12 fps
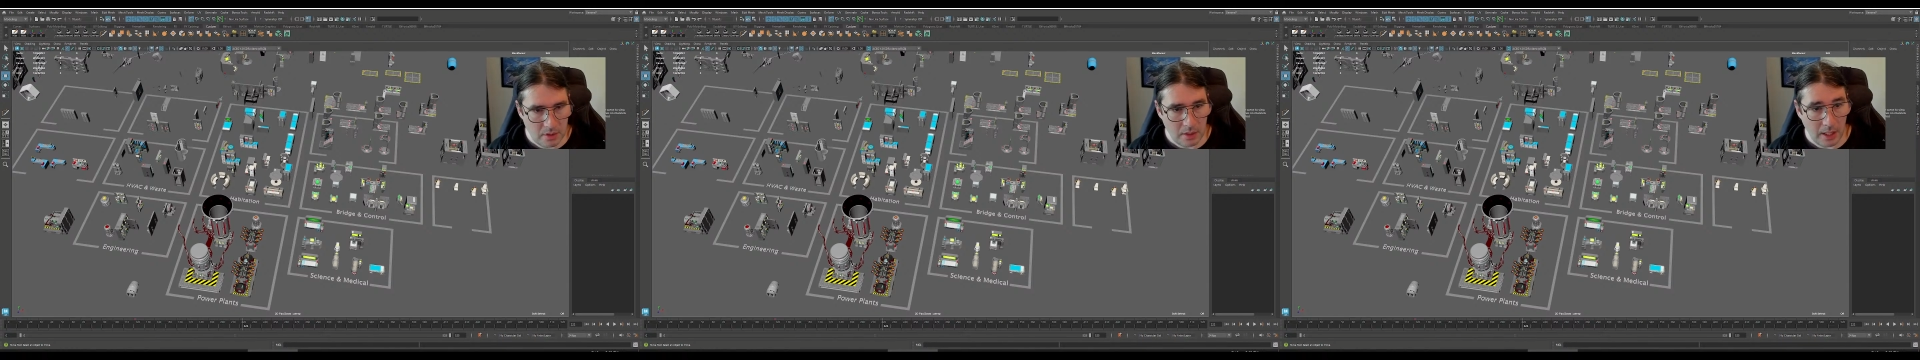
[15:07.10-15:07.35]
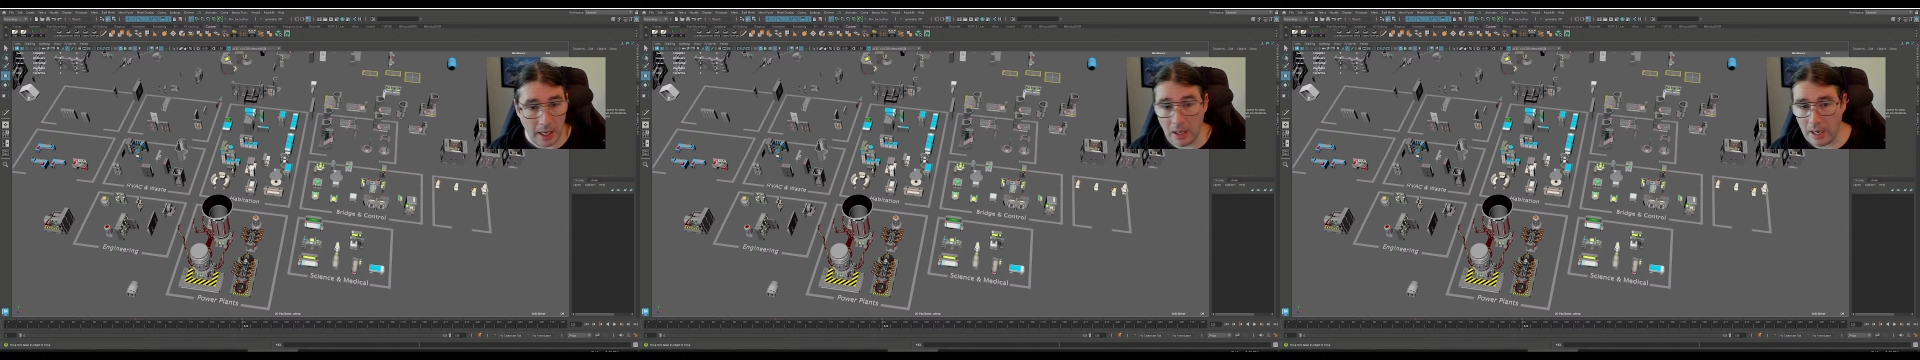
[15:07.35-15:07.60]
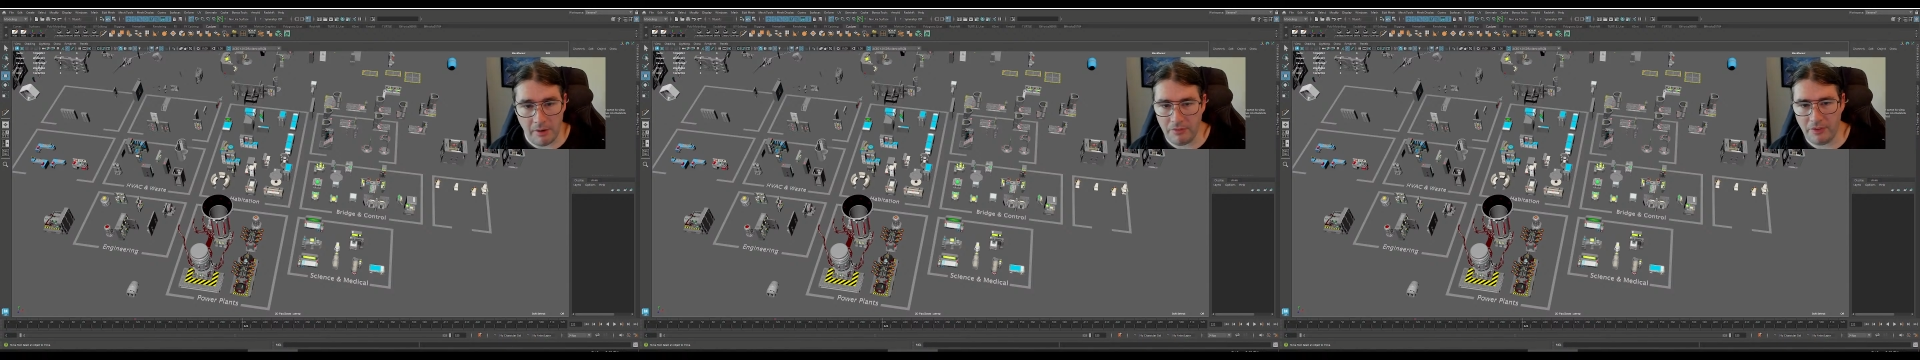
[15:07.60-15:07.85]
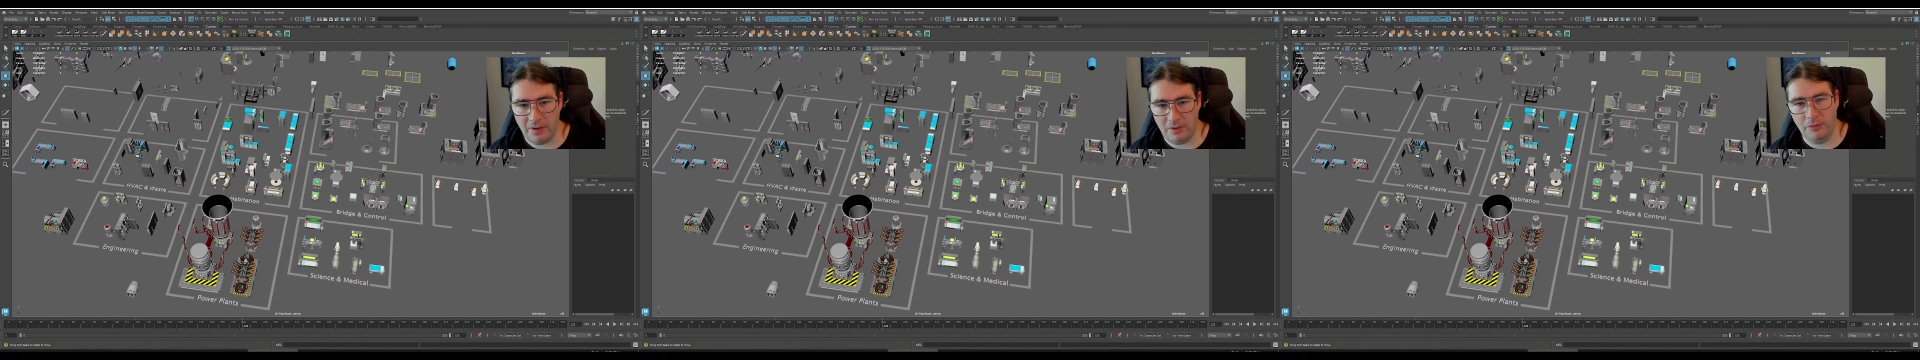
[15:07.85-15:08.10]
And I have
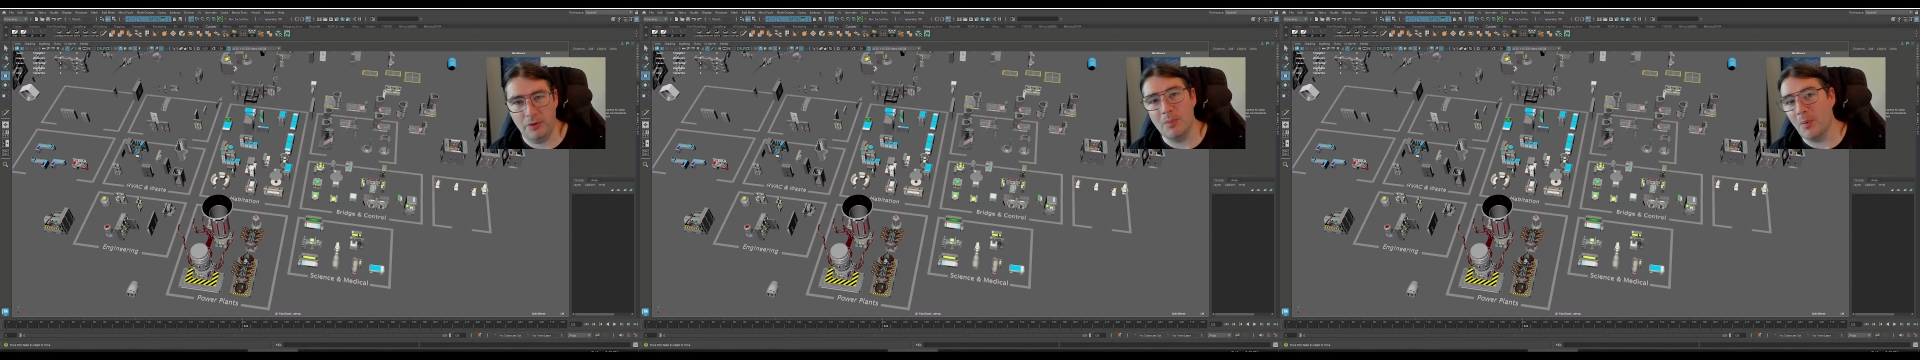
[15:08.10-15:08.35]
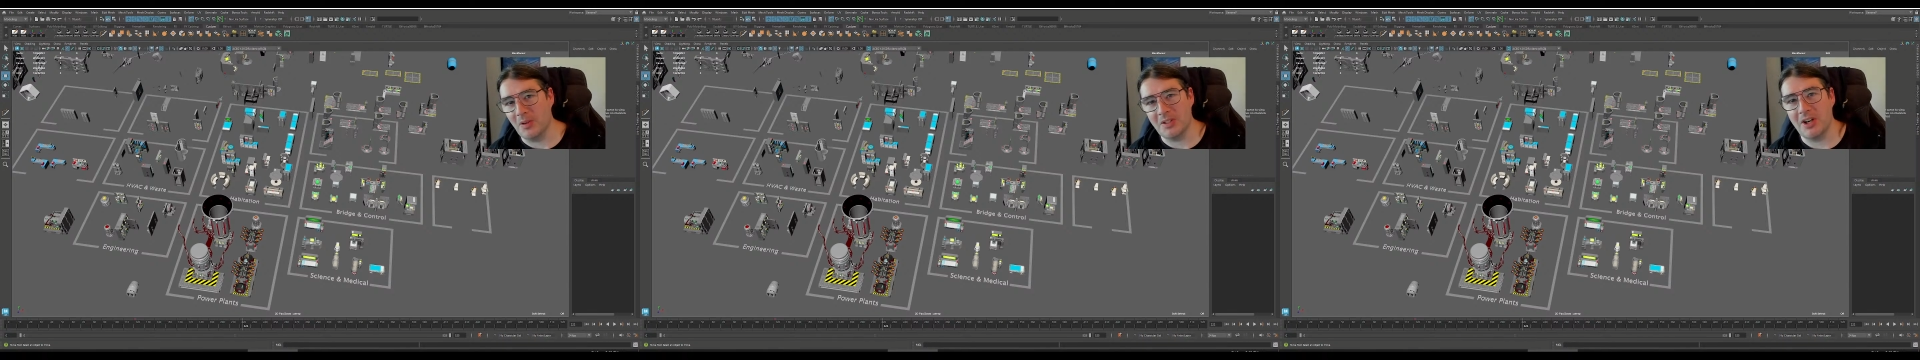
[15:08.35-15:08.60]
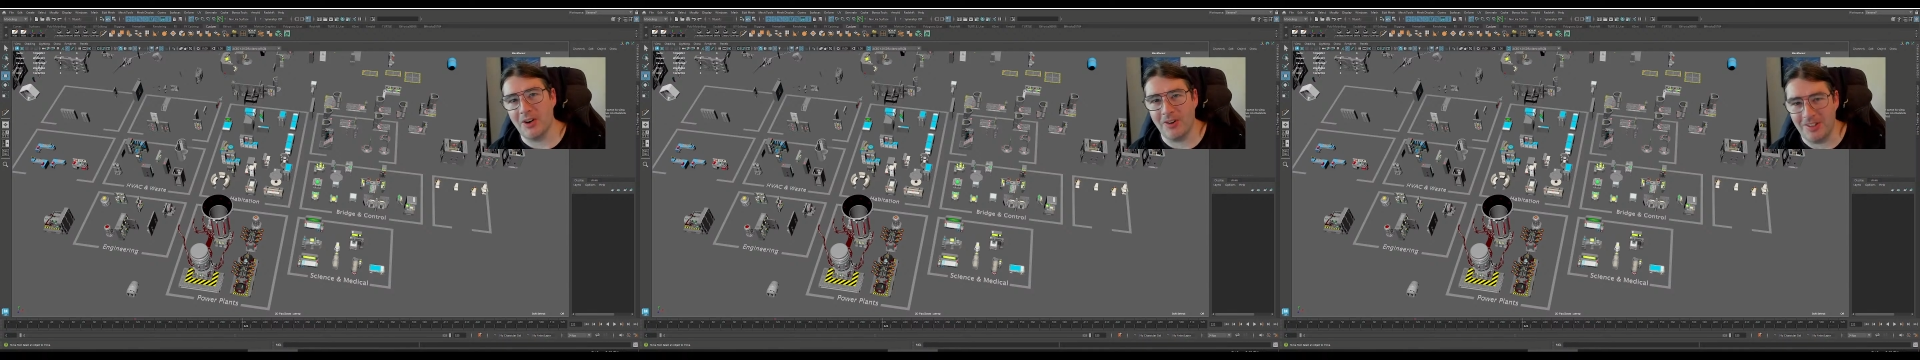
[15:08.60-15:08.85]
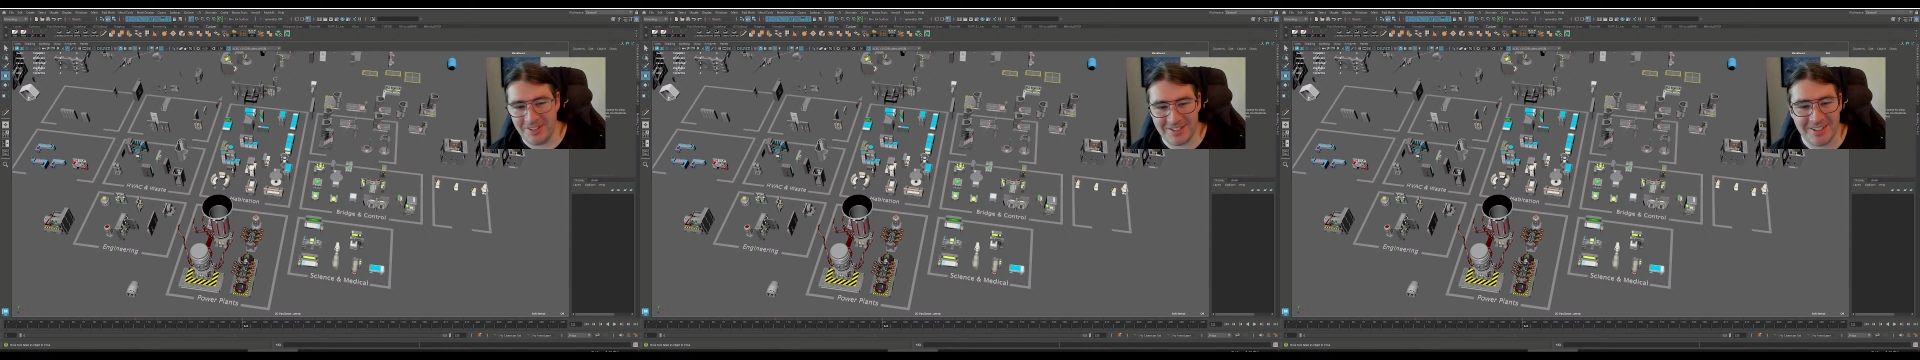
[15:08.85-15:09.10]
found a few more
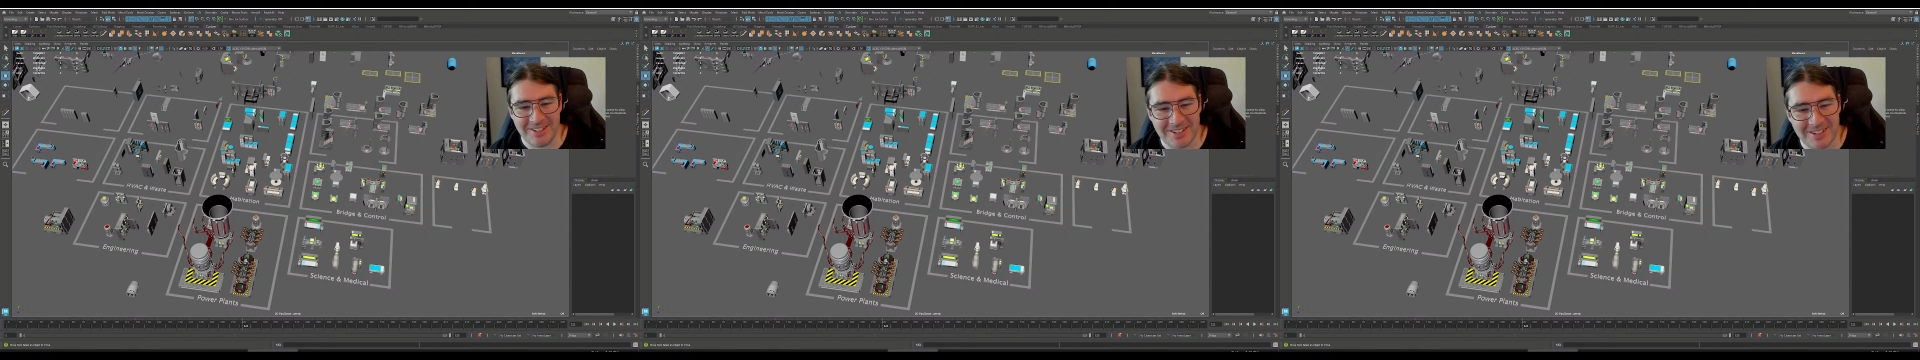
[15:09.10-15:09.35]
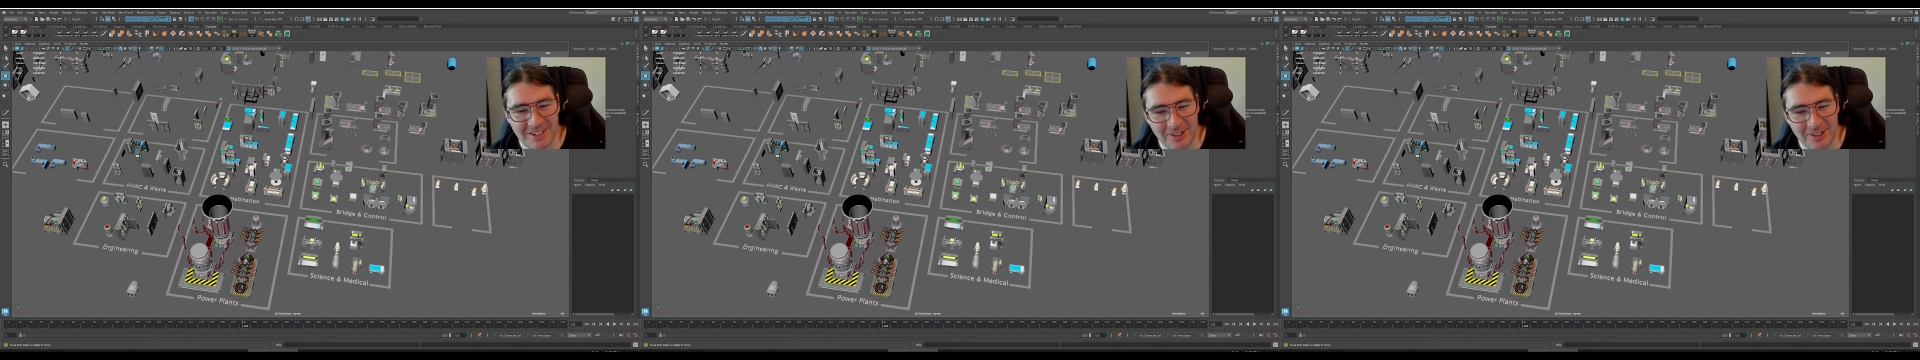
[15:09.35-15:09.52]
turrets since the